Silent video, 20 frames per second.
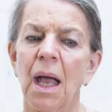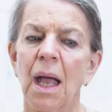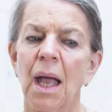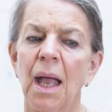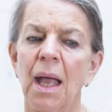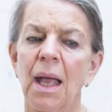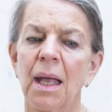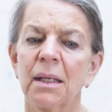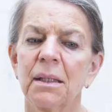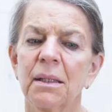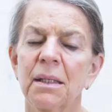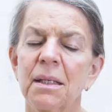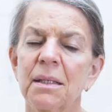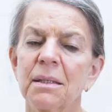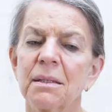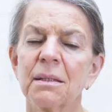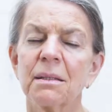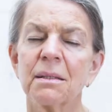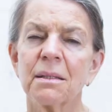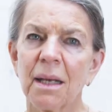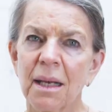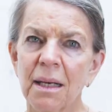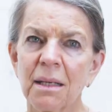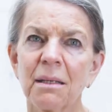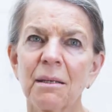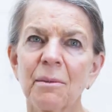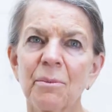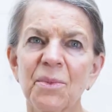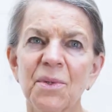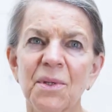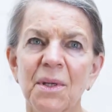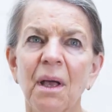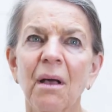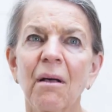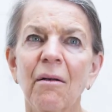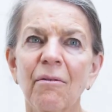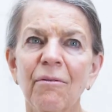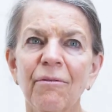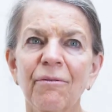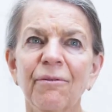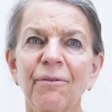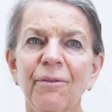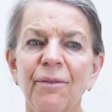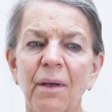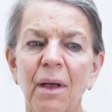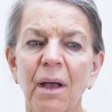and he sustained himself